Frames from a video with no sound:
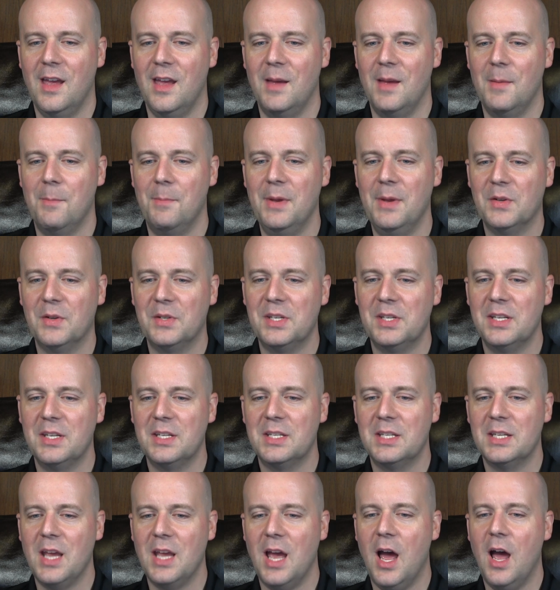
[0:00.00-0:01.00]
Bill
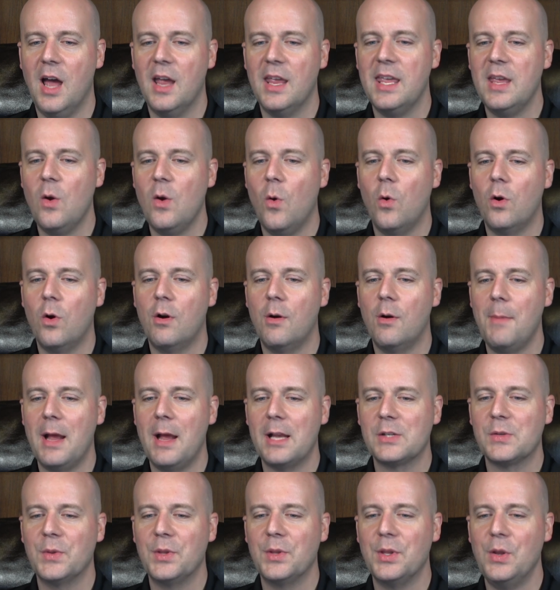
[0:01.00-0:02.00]
says he ordered a
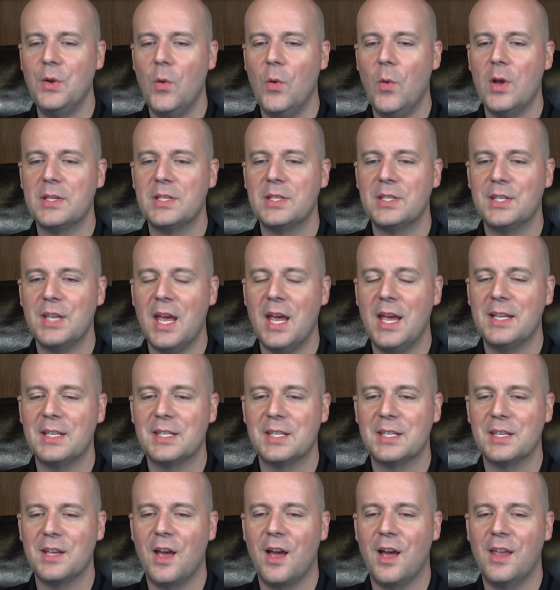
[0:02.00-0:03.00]
mask of the
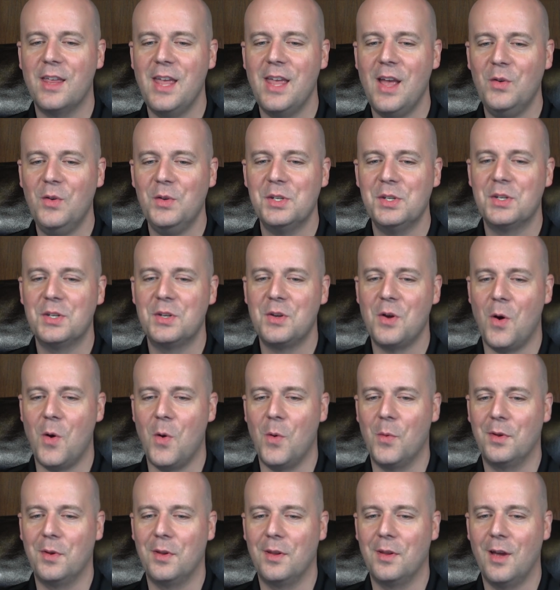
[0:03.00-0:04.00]
USS
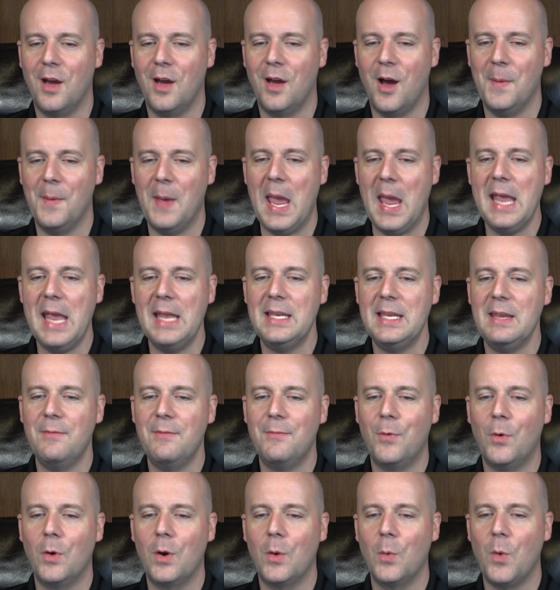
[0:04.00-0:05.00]
Yellowstone,
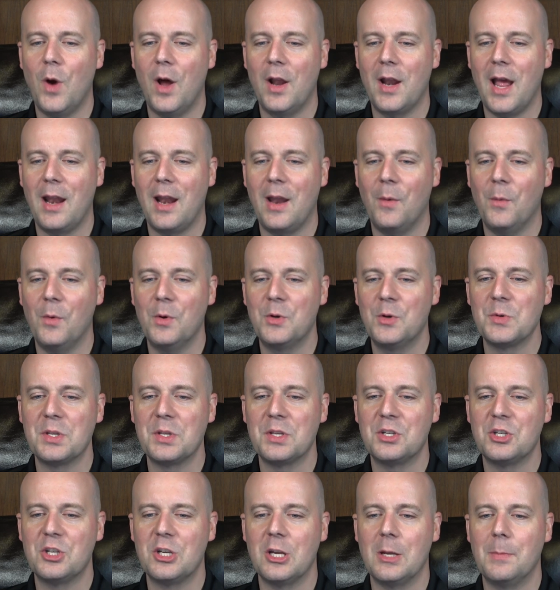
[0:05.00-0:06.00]
AD-41 on it, which was
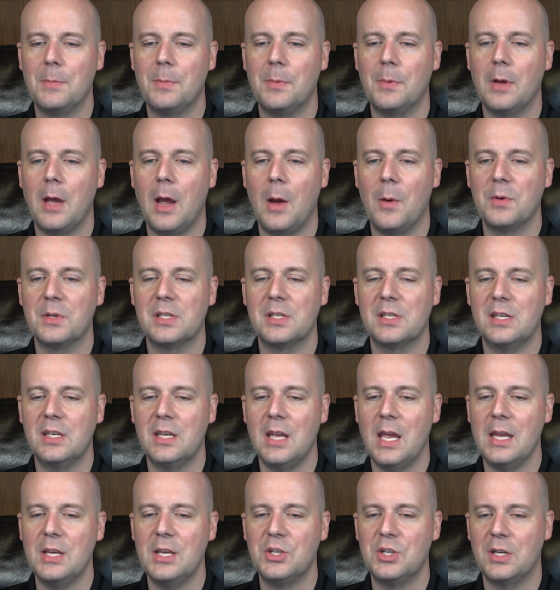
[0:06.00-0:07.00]
the ship I was
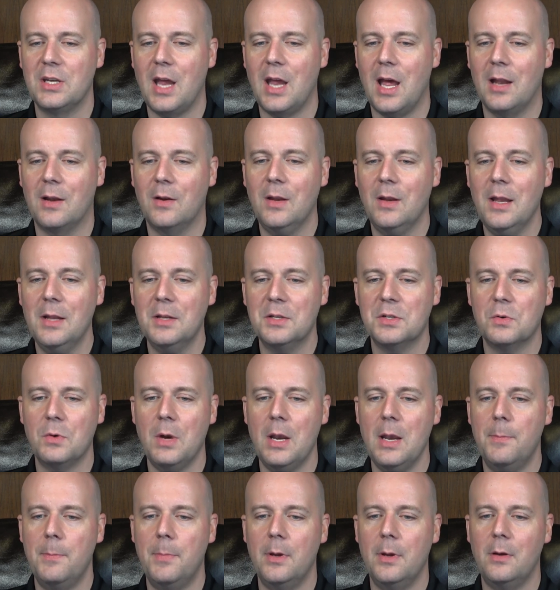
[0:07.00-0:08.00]
stationed on. That's
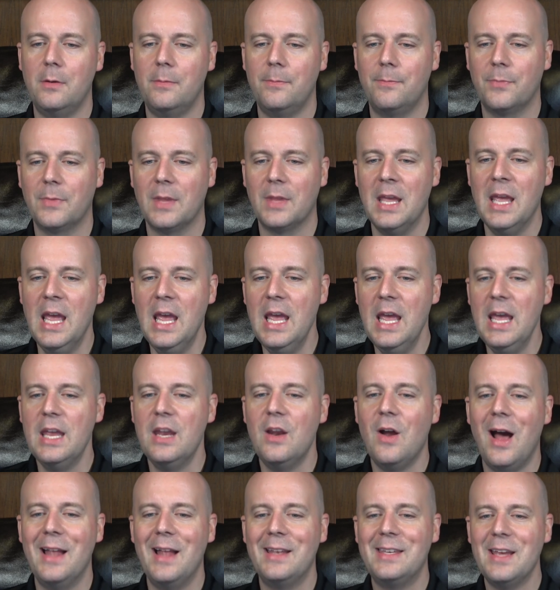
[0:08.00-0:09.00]
great, Bill. You
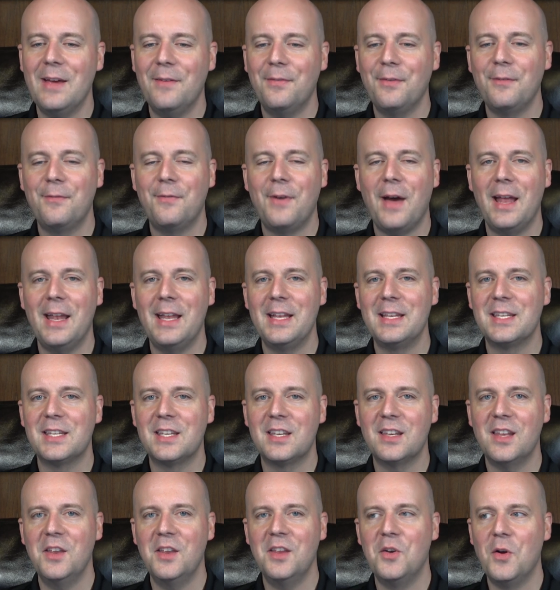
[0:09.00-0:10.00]
know, I definitely find it's
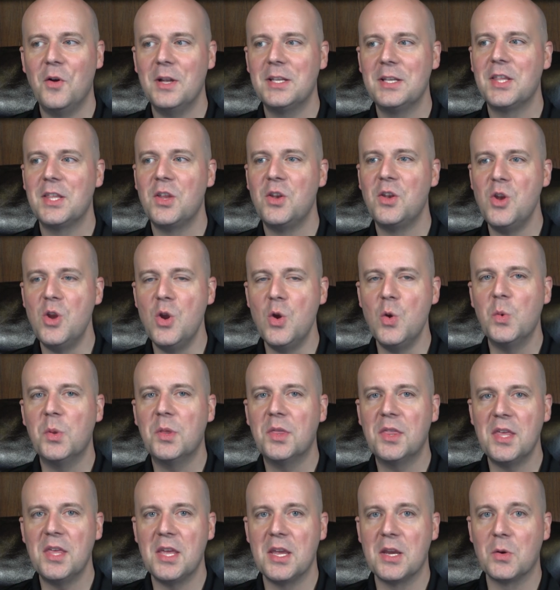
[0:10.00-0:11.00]
the new
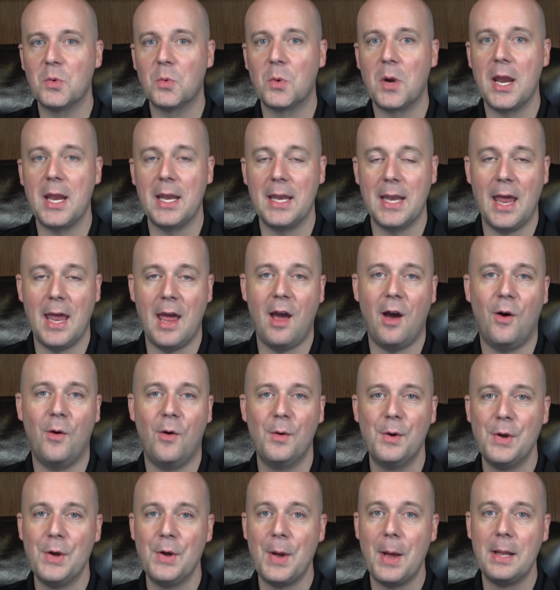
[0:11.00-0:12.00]
thing right now,
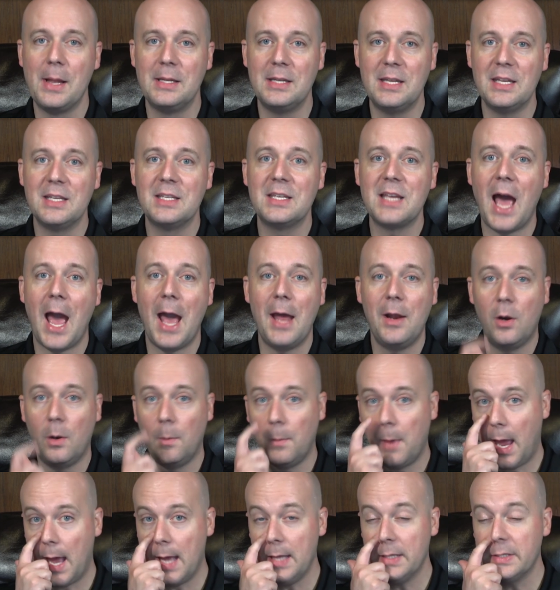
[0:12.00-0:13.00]
designer
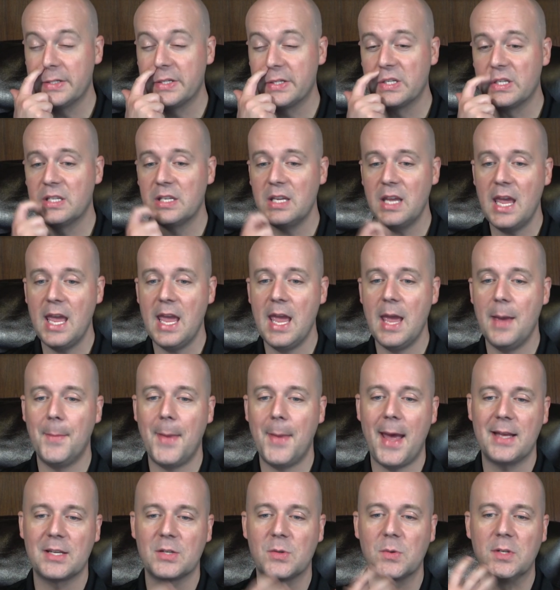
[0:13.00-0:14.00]
masks and
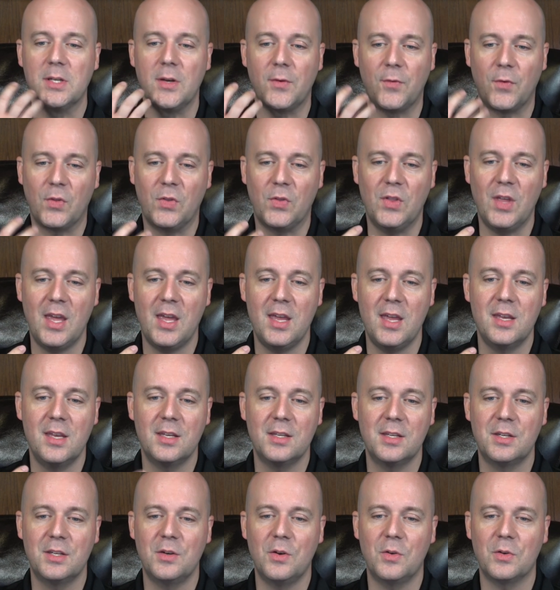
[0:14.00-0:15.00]
masks with different
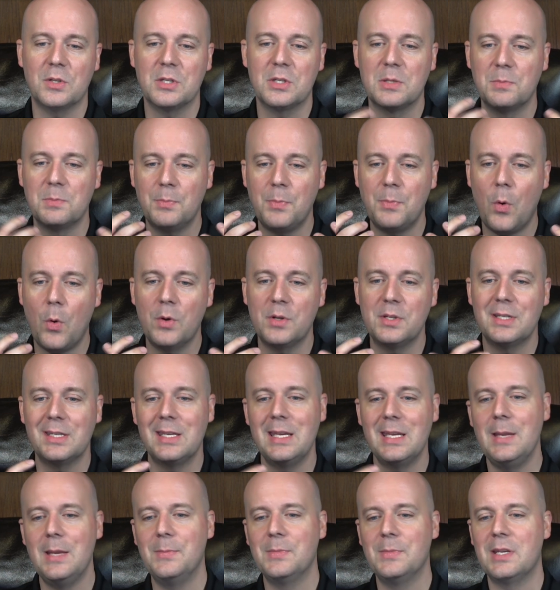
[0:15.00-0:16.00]
things, you know, sports
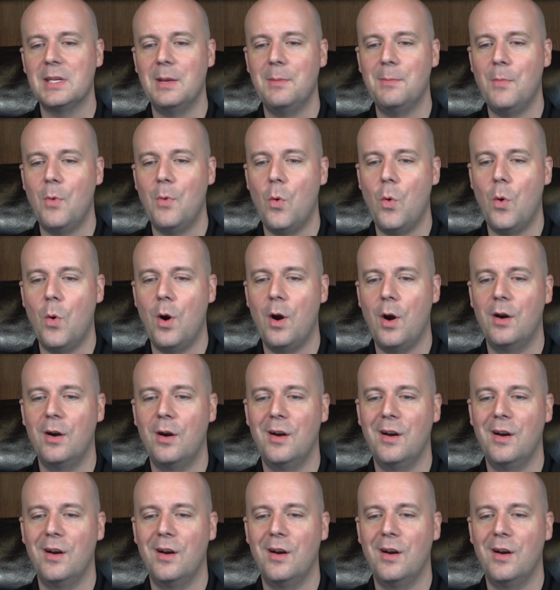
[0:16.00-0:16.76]
teams and more.